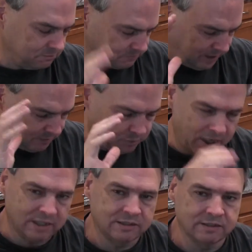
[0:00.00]
hit
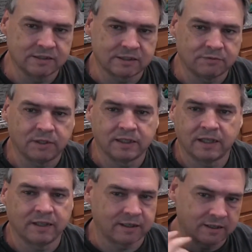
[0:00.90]
branches and stuff like
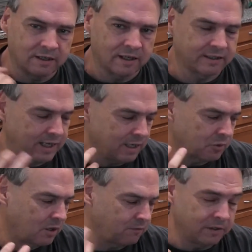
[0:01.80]
that could knock the
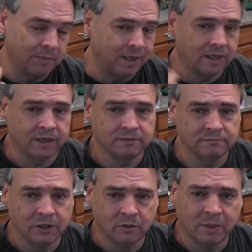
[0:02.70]
camera off, and you may
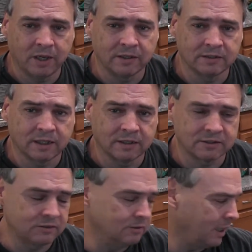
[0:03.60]
not know about it until
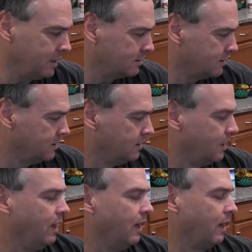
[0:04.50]
it's too late.
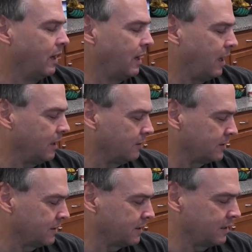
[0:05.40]
I
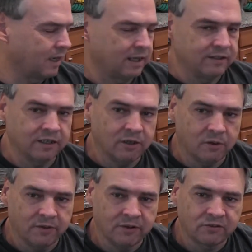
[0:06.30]
looked at the kind that
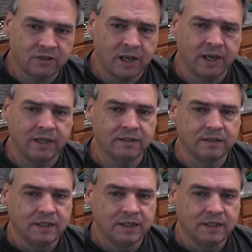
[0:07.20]
go on the side,